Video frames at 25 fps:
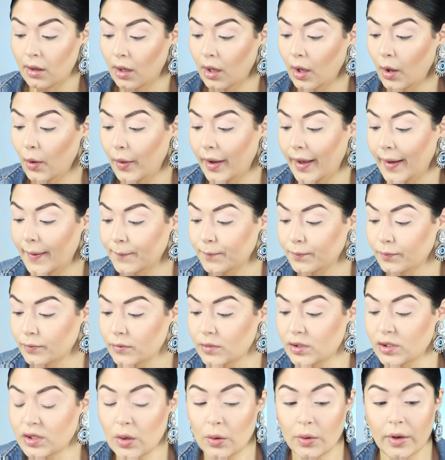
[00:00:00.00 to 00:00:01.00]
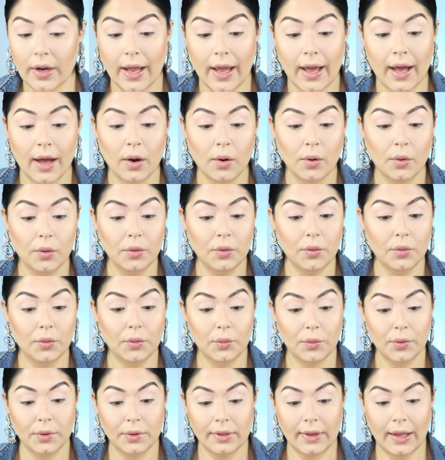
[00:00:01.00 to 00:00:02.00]
Okay, so now
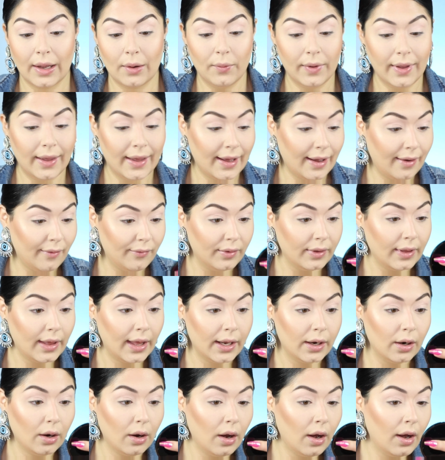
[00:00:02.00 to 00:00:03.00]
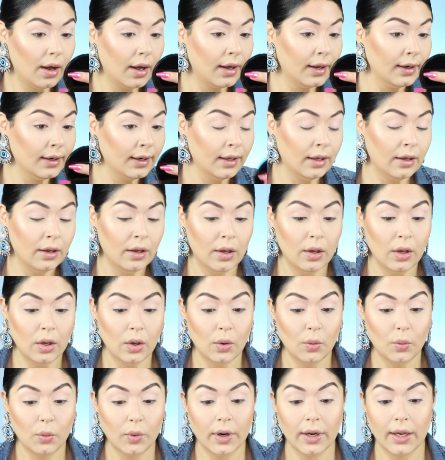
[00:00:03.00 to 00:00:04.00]
that we have that on,
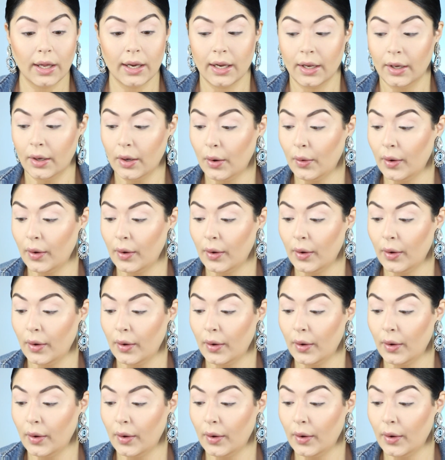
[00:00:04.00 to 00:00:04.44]
we're gonna go